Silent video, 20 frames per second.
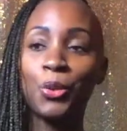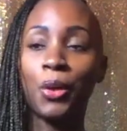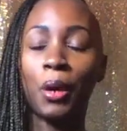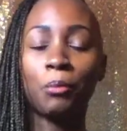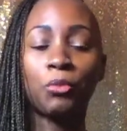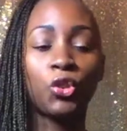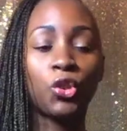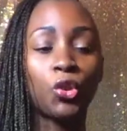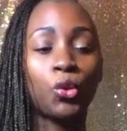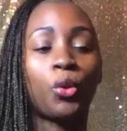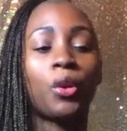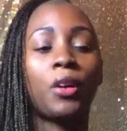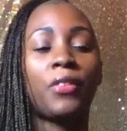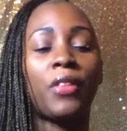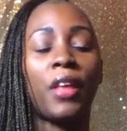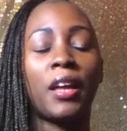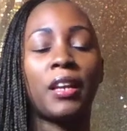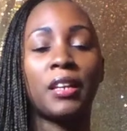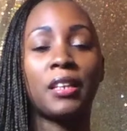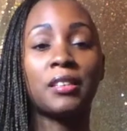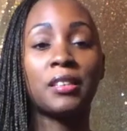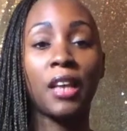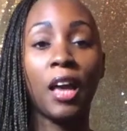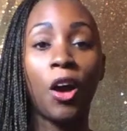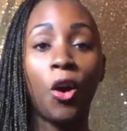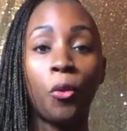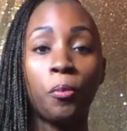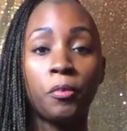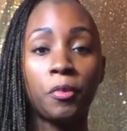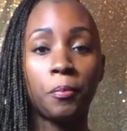I'm sure that it's
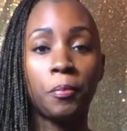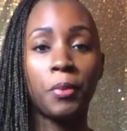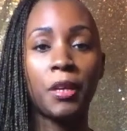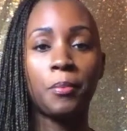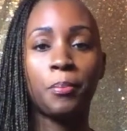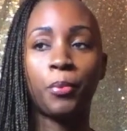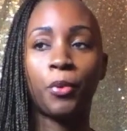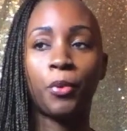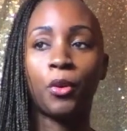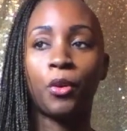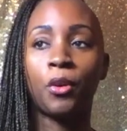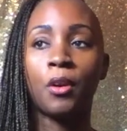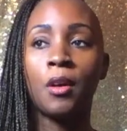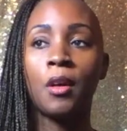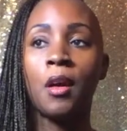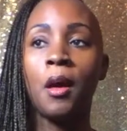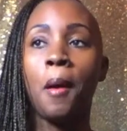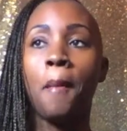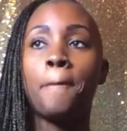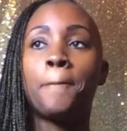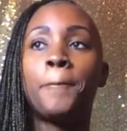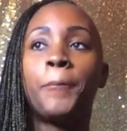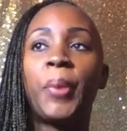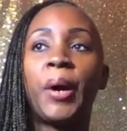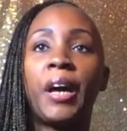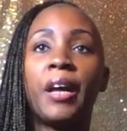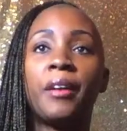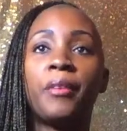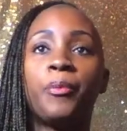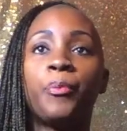helped people,
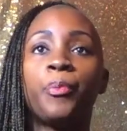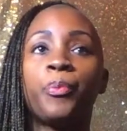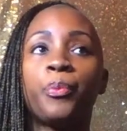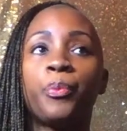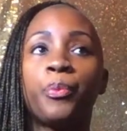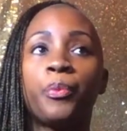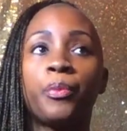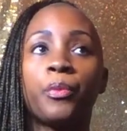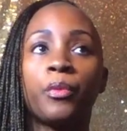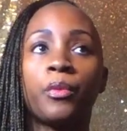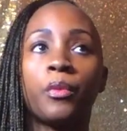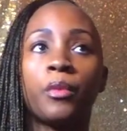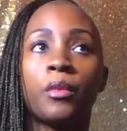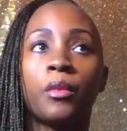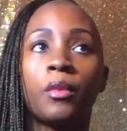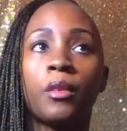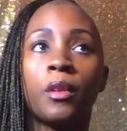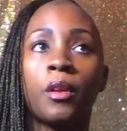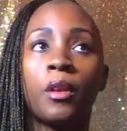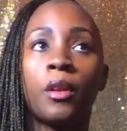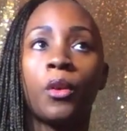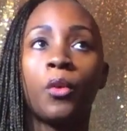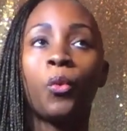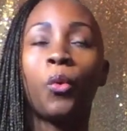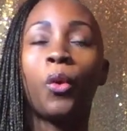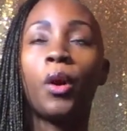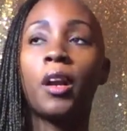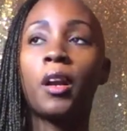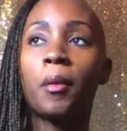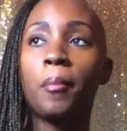but
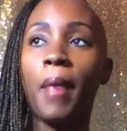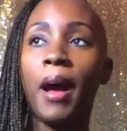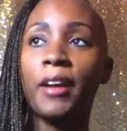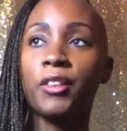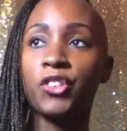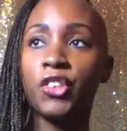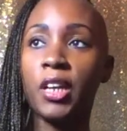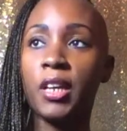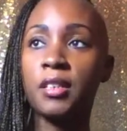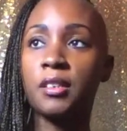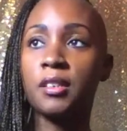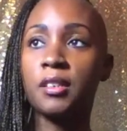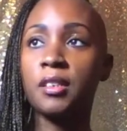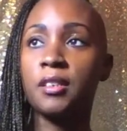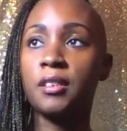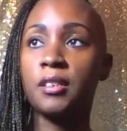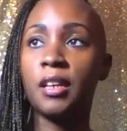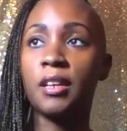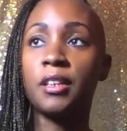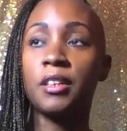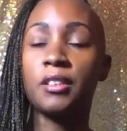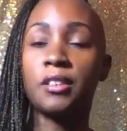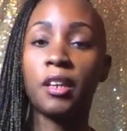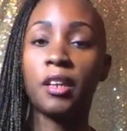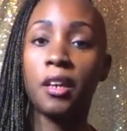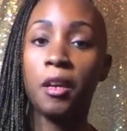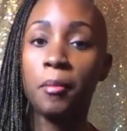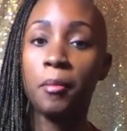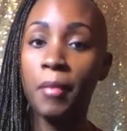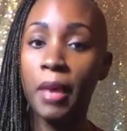what are my chances that it's going
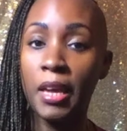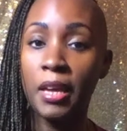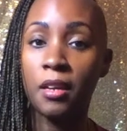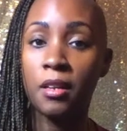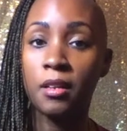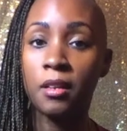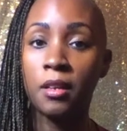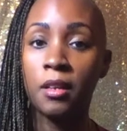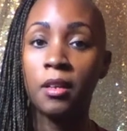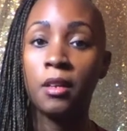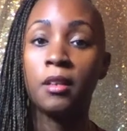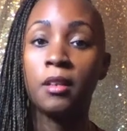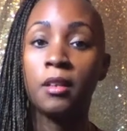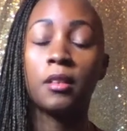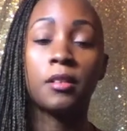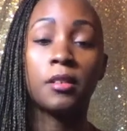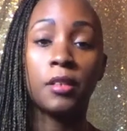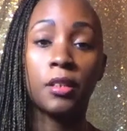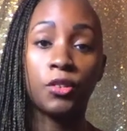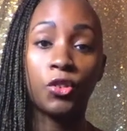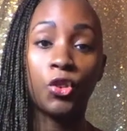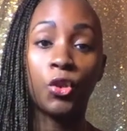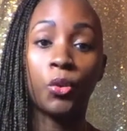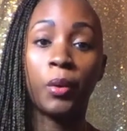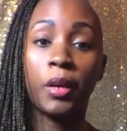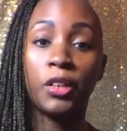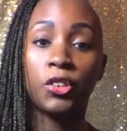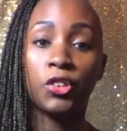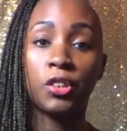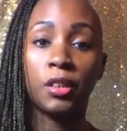to make the
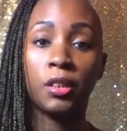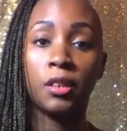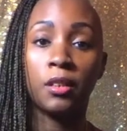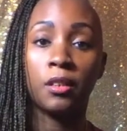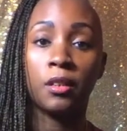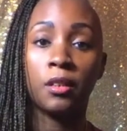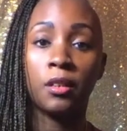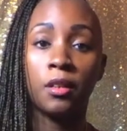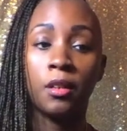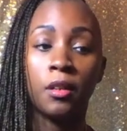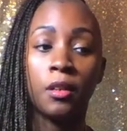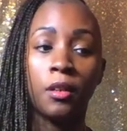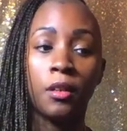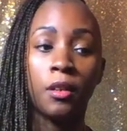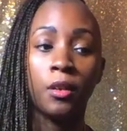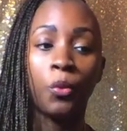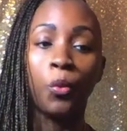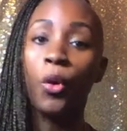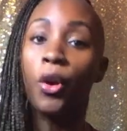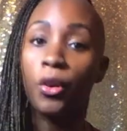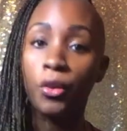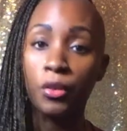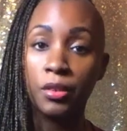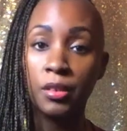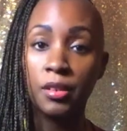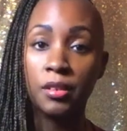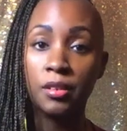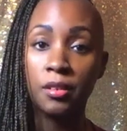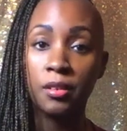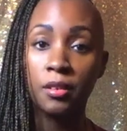situation
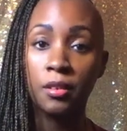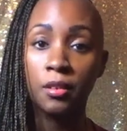worse?